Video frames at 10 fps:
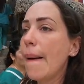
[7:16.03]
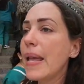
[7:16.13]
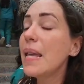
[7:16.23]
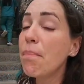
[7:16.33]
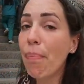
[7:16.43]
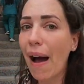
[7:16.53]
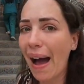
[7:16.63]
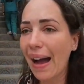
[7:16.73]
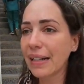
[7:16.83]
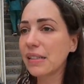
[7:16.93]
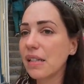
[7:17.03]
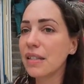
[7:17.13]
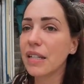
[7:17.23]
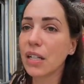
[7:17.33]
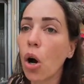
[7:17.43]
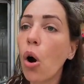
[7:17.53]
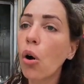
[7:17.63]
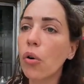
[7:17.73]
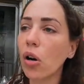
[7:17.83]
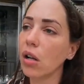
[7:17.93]
impact the
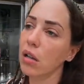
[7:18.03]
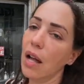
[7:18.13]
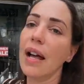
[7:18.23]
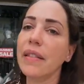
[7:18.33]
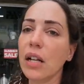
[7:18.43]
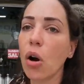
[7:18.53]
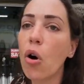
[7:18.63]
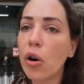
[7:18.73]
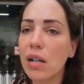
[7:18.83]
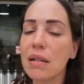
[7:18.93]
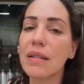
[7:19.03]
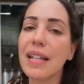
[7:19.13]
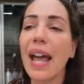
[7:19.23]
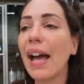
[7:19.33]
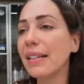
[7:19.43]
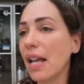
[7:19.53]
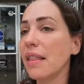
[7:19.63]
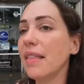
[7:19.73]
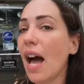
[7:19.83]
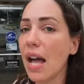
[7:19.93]
coral and the corals can
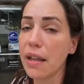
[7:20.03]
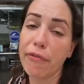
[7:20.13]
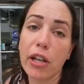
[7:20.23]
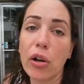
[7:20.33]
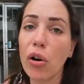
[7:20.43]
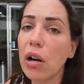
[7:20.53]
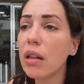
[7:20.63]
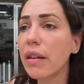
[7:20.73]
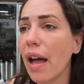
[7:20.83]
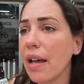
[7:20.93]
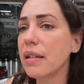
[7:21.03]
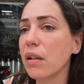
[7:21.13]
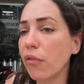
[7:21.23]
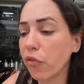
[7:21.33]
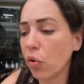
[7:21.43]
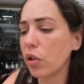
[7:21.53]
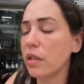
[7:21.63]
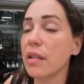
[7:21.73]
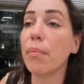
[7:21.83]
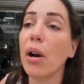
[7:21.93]
die. If the coral dies, of course
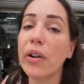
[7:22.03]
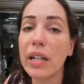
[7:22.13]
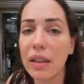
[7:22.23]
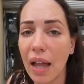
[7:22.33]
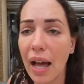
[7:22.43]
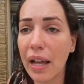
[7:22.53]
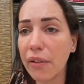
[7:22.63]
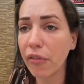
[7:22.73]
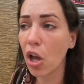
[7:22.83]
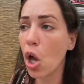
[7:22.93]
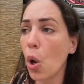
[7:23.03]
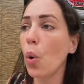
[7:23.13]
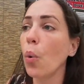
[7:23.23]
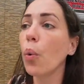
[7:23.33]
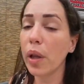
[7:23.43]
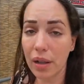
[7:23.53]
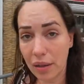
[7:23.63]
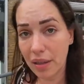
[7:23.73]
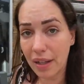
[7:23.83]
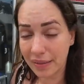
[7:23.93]
the marine life will
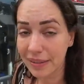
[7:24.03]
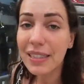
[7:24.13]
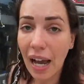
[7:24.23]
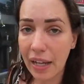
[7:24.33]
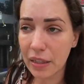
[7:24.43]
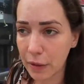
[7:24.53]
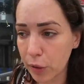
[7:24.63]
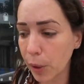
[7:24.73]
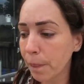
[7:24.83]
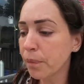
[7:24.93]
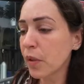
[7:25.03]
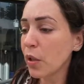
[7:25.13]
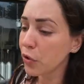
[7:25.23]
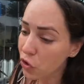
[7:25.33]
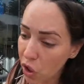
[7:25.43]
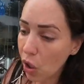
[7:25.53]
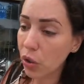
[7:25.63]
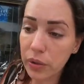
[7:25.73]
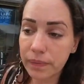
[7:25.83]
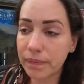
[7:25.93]
die too.
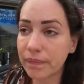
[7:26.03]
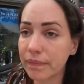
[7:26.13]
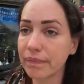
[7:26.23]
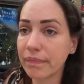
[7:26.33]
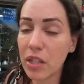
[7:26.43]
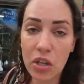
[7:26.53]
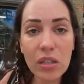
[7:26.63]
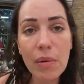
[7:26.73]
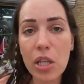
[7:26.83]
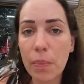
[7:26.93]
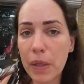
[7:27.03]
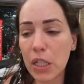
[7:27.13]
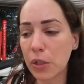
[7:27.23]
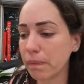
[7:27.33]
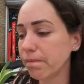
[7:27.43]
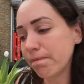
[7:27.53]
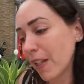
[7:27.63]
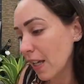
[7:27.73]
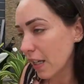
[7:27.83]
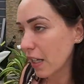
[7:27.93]
So just my opinion
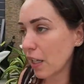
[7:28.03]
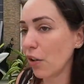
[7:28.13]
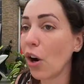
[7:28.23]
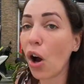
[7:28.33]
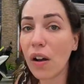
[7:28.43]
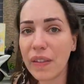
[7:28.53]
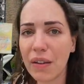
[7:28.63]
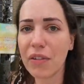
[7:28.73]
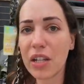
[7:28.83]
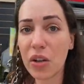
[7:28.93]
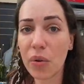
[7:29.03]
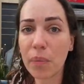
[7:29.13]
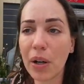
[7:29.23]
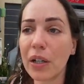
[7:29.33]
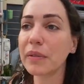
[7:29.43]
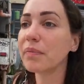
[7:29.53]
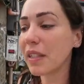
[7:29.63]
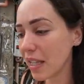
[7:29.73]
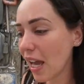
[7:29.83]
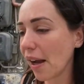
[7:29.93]
here on the video. But
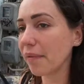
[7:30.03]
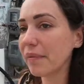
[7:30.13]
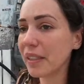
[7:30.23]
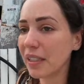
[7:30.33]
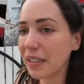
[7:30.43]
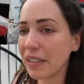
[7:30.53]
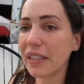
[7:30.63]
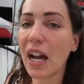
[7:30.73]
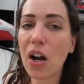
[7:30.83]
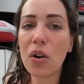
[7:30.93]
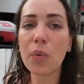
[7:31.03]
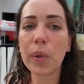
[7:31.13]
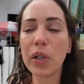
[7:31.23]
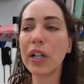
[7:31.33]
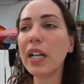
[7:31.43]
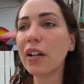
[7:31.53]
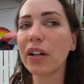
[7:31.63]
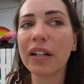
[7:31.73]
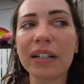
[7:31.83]
yeah, now we are here